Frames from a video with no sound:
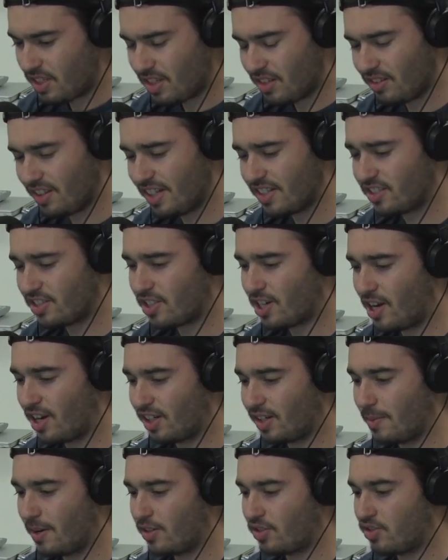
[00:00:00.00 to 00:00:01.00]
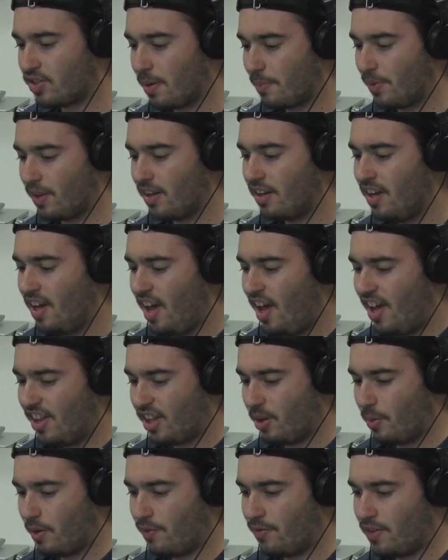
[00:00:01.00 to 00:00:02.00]
let's talk about something
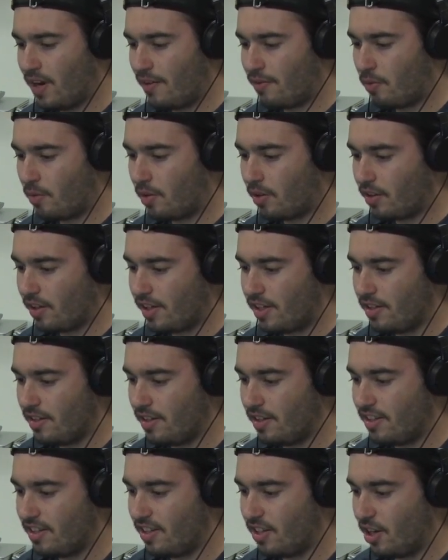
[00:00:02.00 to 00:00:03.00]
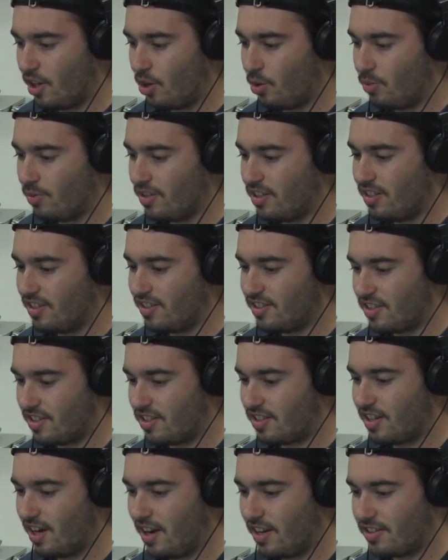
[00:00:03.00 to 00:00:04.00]
that we've never really, you know,
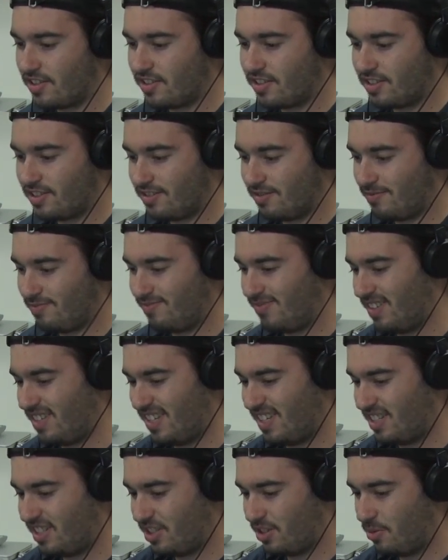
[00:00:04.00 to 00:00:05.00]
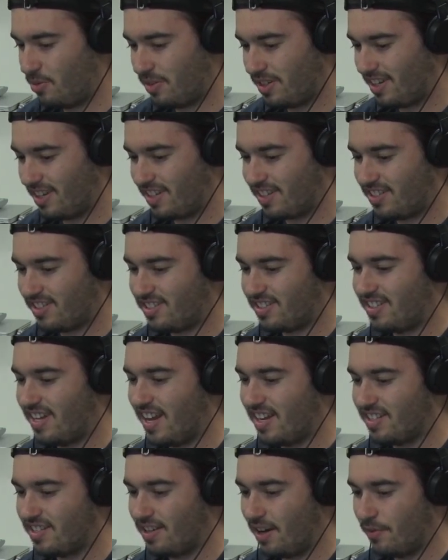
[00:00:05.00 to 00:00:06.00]
discussed into
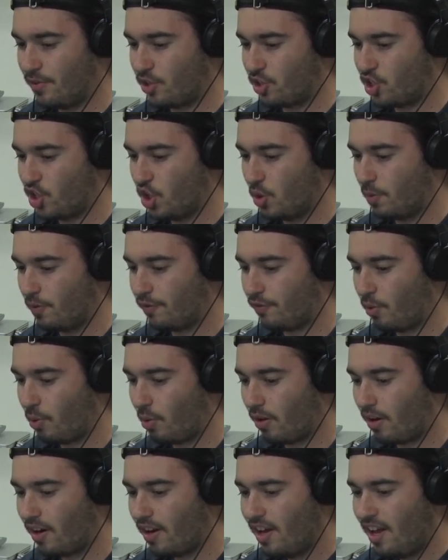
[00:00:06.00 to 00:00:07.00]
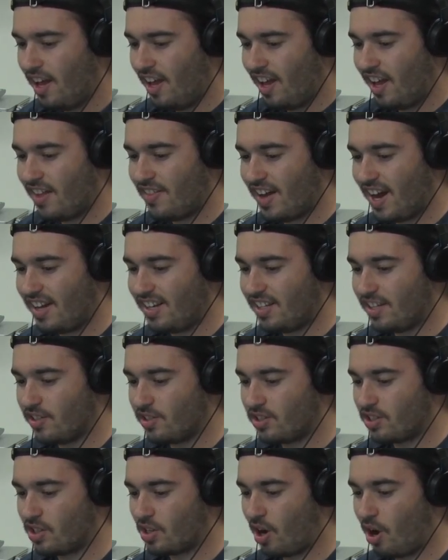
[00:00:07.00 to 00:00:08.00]
extent on the show before, and that
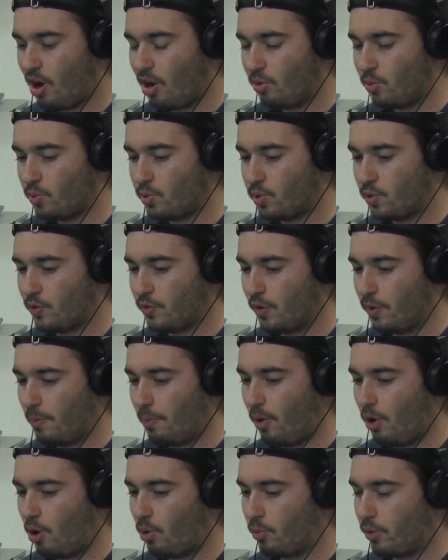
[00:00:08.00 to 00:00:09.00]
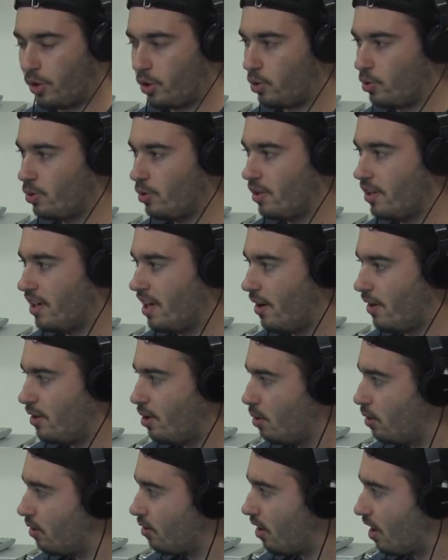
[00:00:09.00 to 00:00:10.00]
is college football recruiting. Now, I
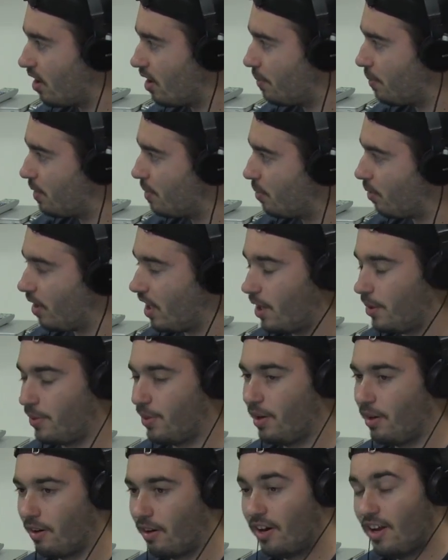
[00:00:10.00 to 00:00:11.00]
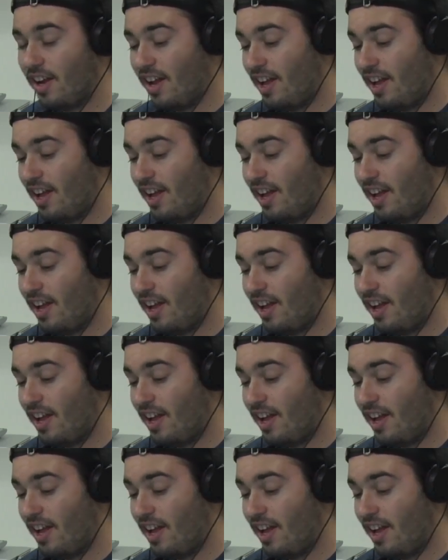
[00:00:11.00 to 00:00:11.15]
know a lot of people out there,